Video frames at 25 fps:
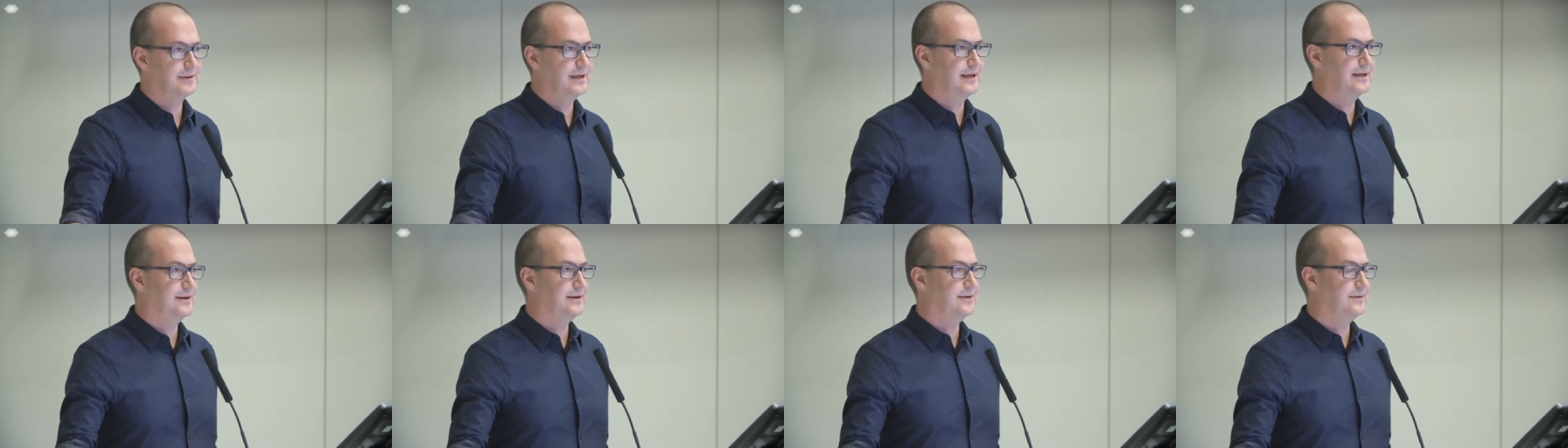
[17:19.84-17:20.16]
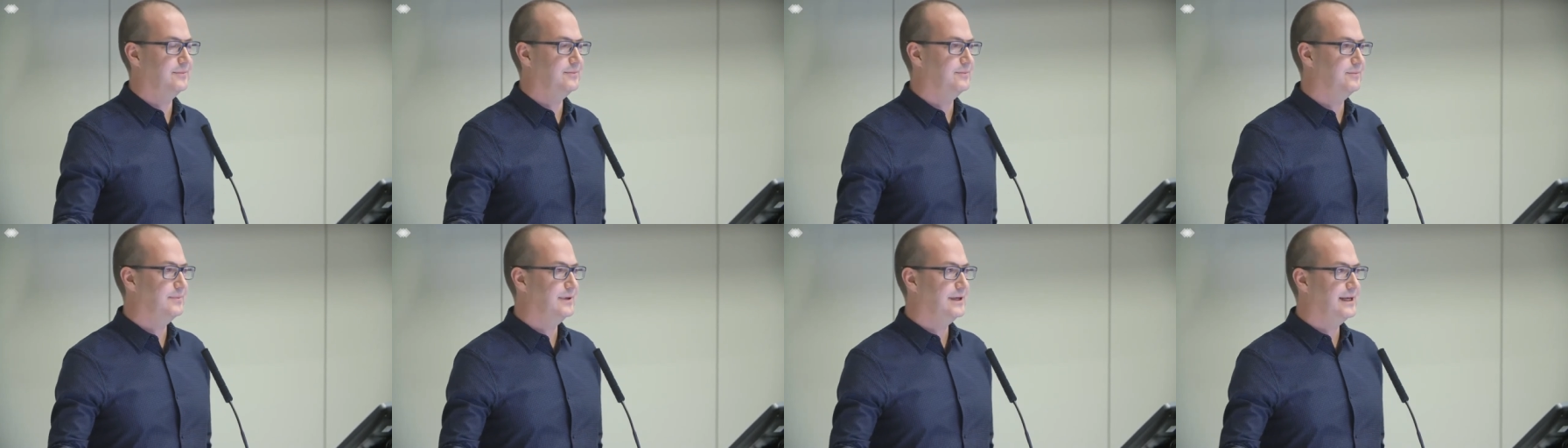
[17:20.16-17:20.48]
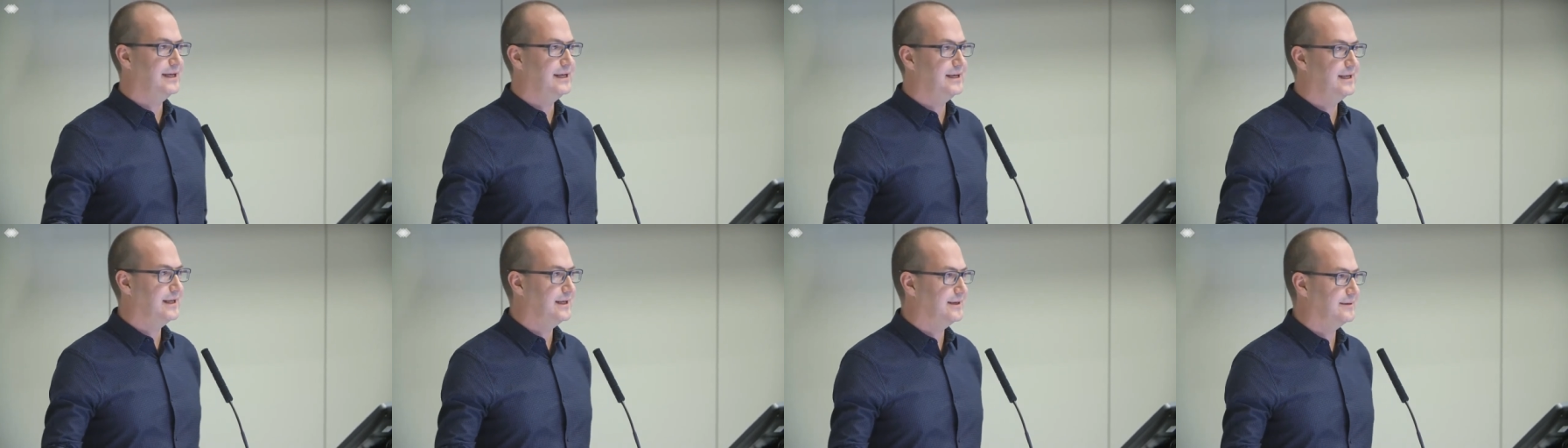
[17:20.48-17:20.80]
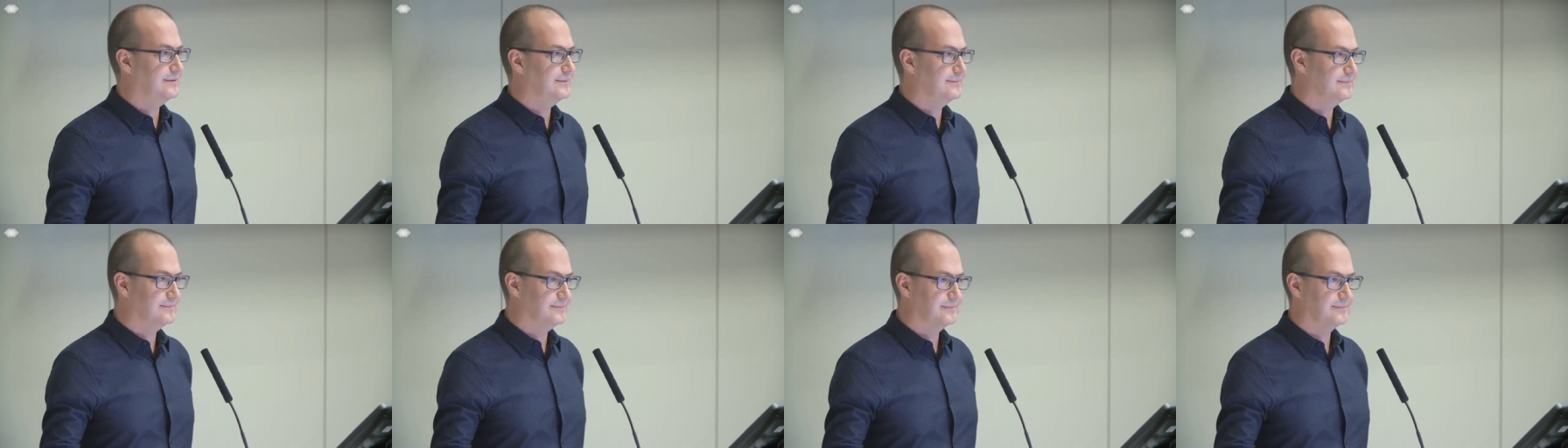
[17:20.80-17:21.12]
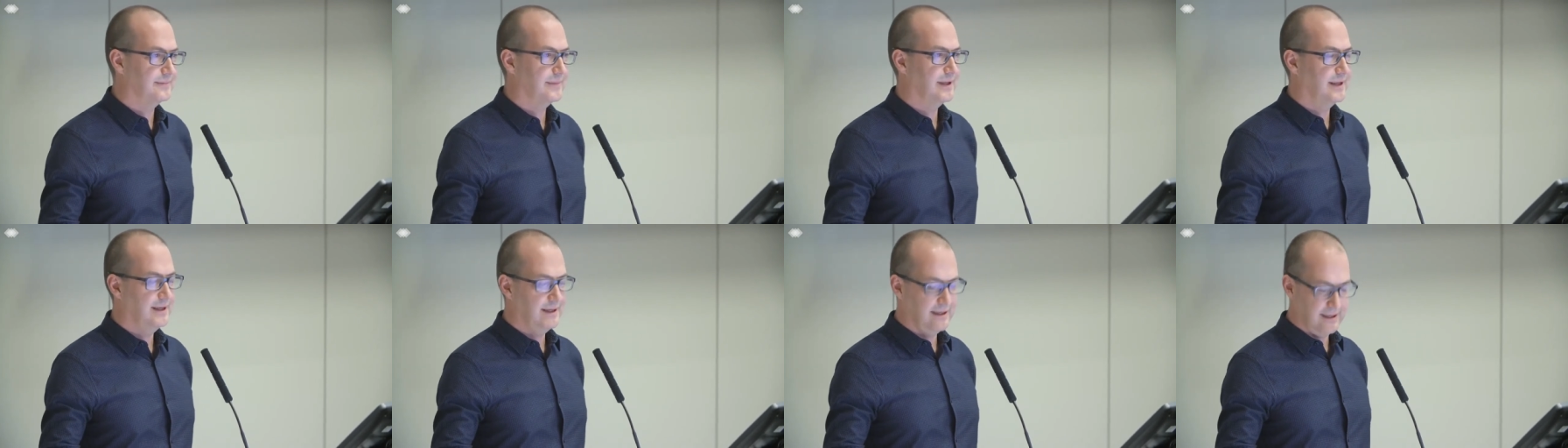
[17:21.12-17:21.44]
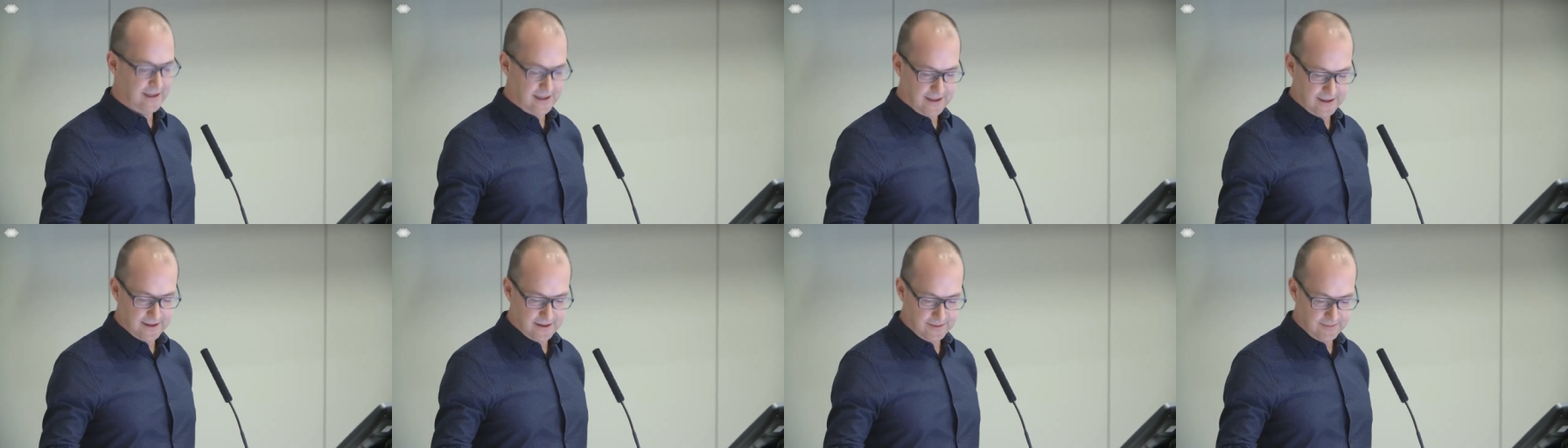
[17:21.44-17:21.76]
um, bleeding,
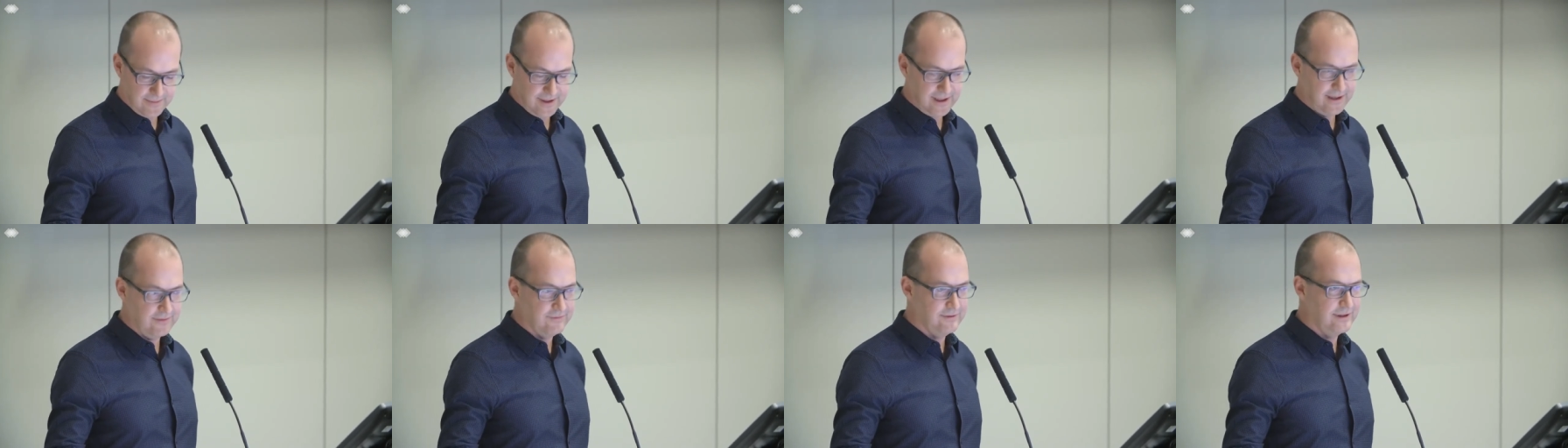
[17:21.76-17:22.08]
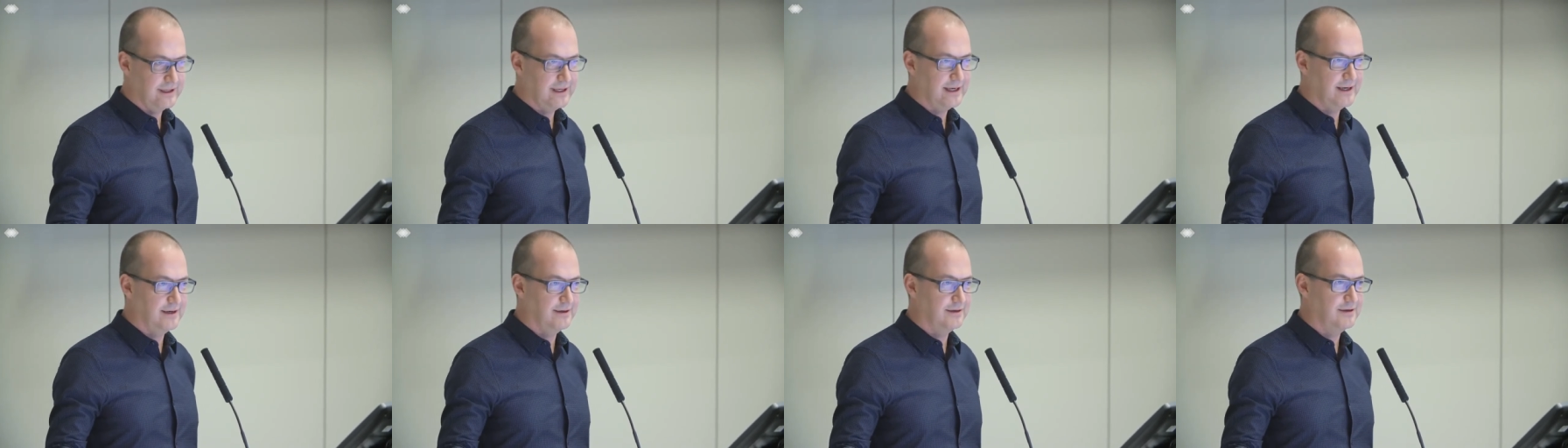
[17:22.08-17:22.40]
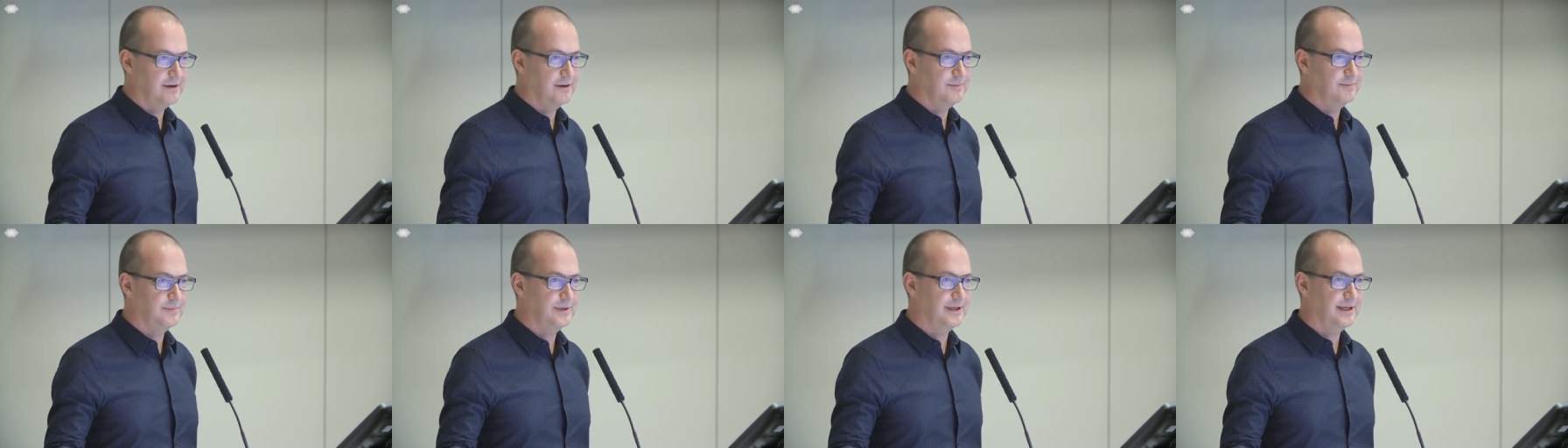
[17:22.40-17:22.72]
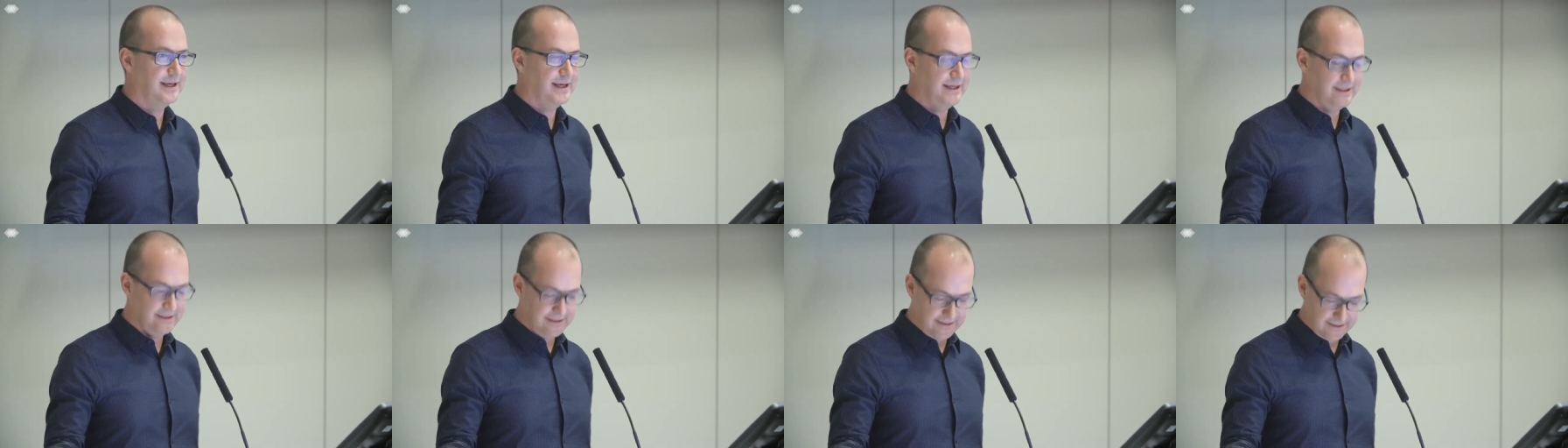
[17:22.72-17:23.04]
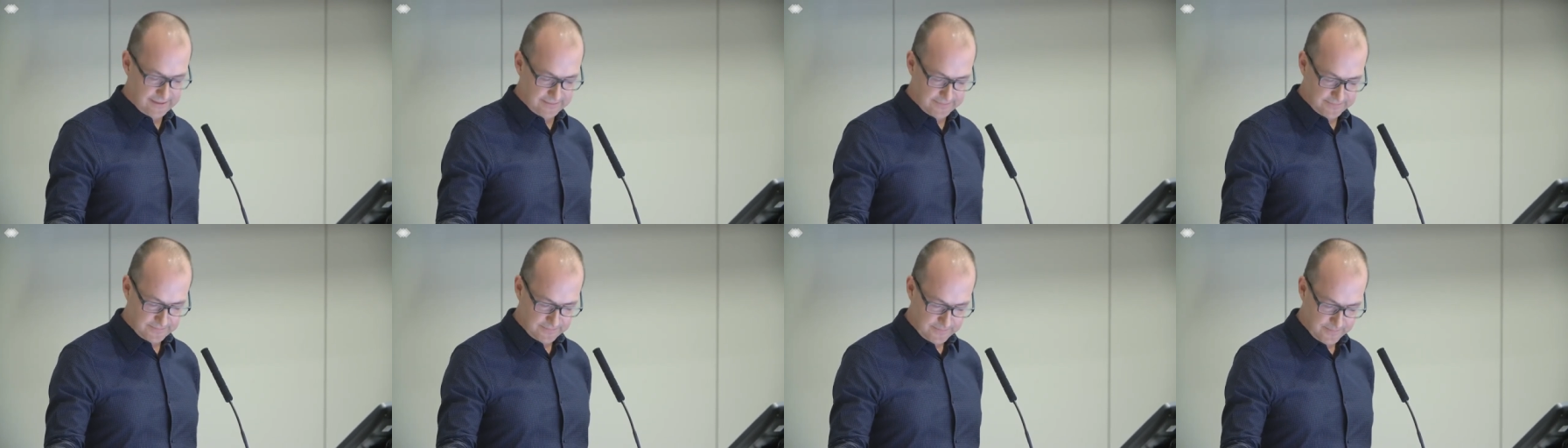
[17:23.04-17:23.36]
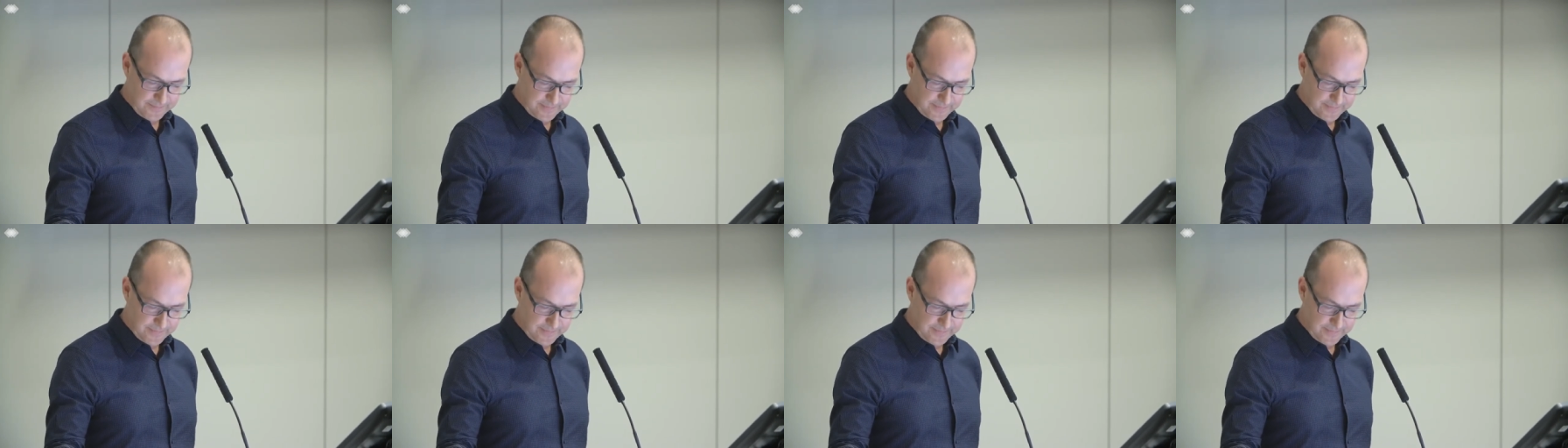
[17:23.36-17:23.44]
um, every kind of complication.